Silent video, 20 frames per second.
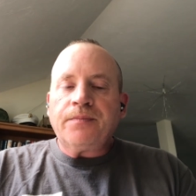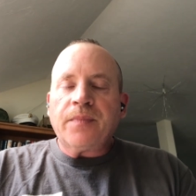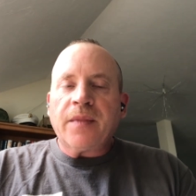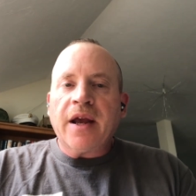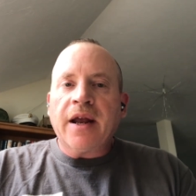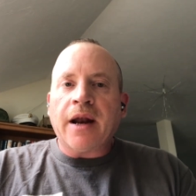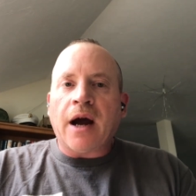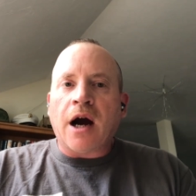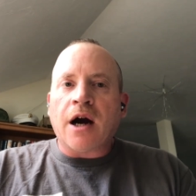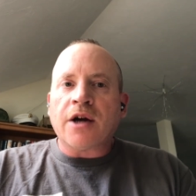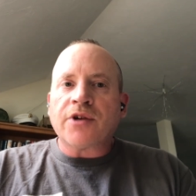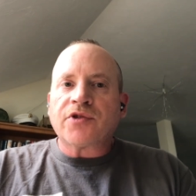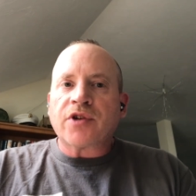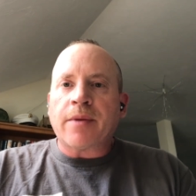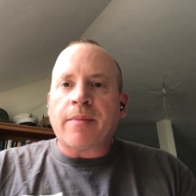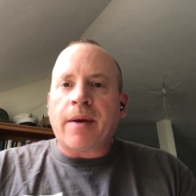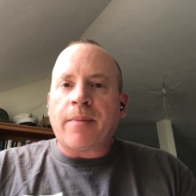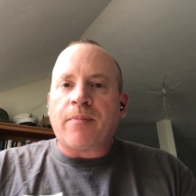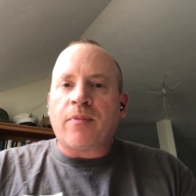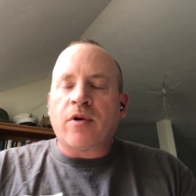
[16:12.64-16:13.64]
and
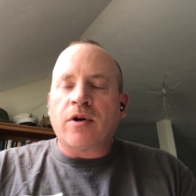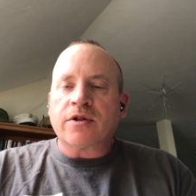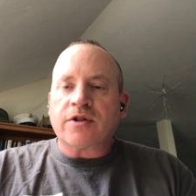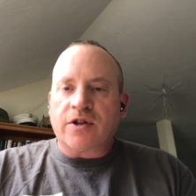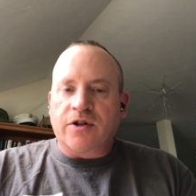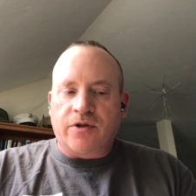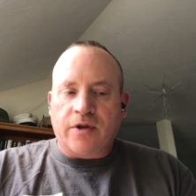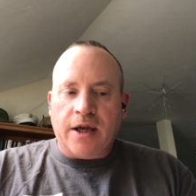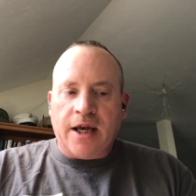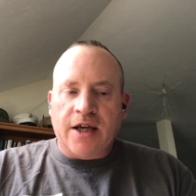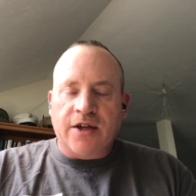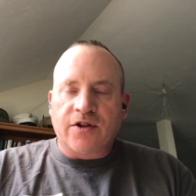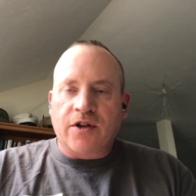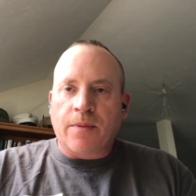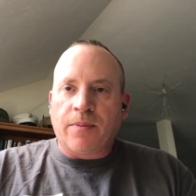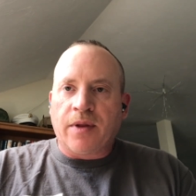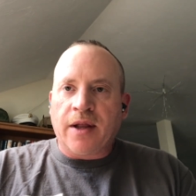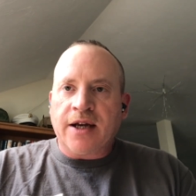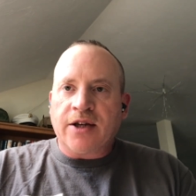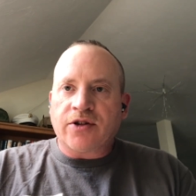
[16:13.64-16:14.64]
RZM Imports is the
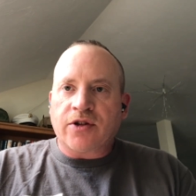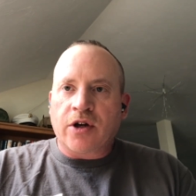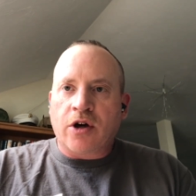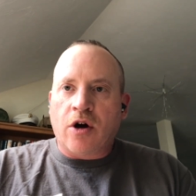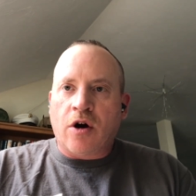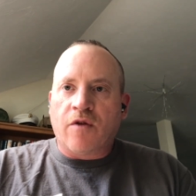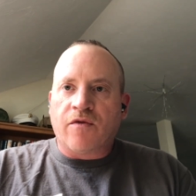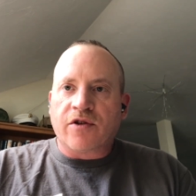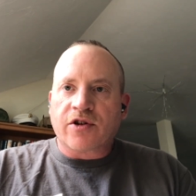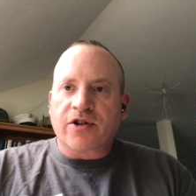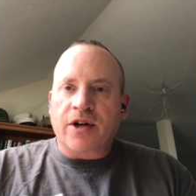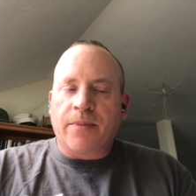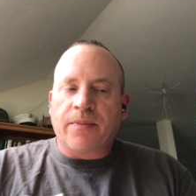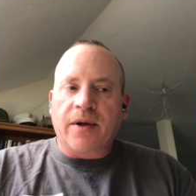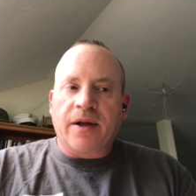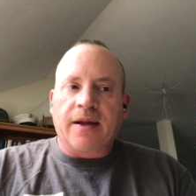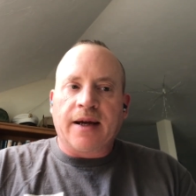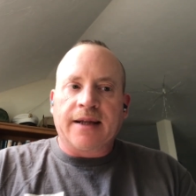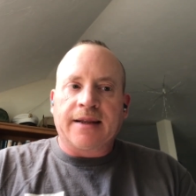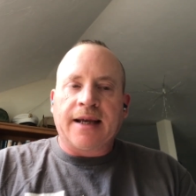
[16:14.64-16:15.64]
place to go for
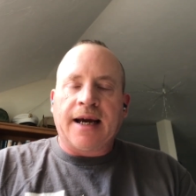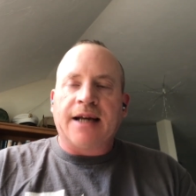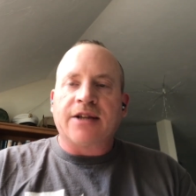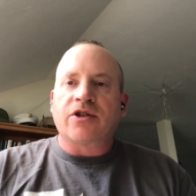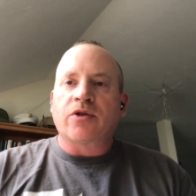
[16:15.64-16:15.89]
something like that.